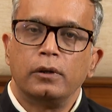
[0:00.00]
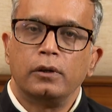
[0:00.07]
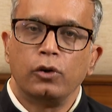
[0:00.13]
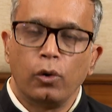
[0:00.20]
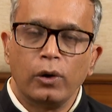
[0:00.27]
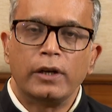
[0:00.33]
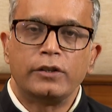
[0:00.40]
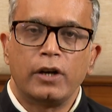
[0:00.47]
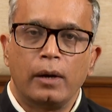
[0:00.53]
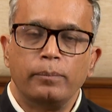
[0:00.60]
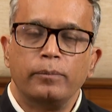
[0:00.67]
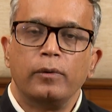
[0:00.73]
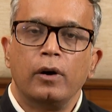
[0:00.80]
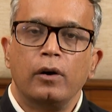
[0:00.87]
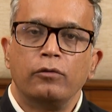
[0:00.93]
knowledge
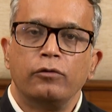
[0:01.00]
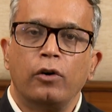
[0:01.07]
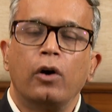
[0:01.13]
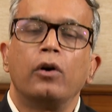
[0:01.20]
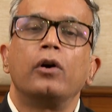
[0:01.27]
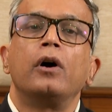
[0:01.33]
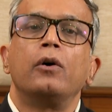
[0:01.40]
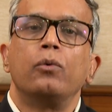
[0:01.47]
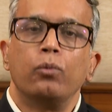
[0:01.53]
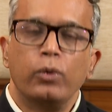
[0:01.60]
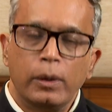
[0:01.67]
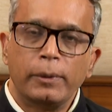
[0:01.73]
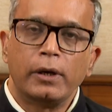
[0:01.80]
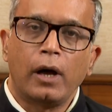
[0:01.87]
hub for women